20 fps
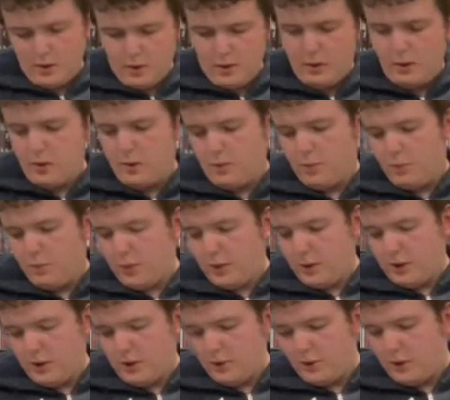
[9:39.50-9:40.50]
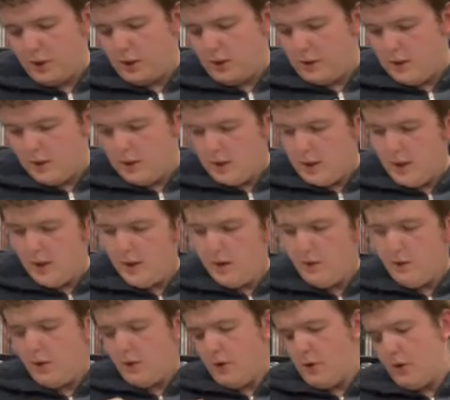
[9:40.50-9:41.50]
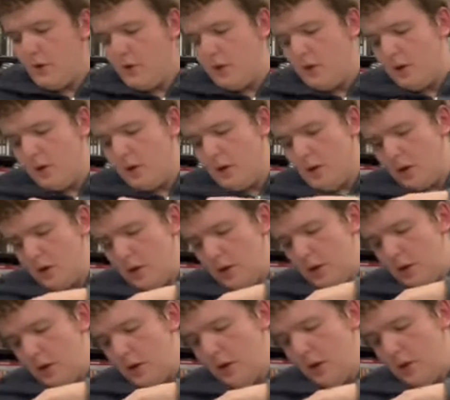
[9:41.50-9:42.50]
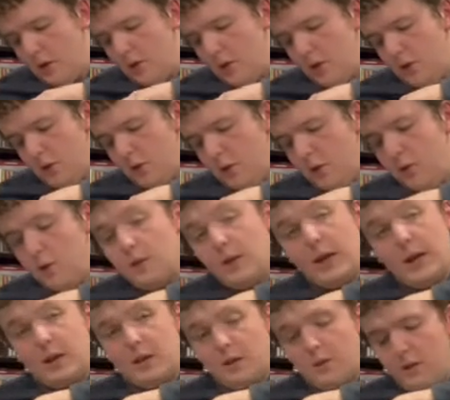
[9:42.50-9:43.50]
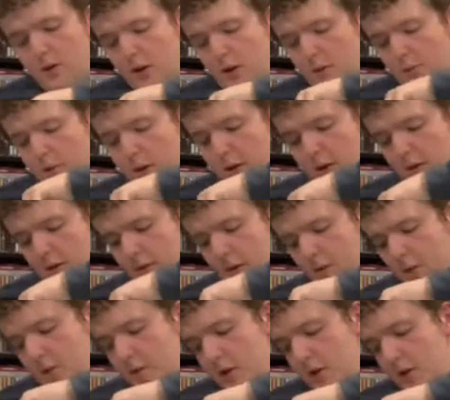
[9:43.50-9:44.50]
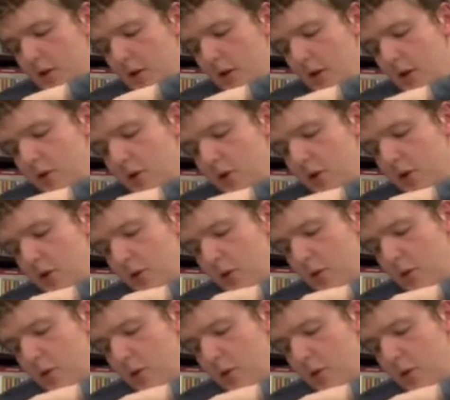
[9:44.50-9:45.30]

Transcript: It's pretty sweet. And of course, it also, like the vinyl box set, which I did not show,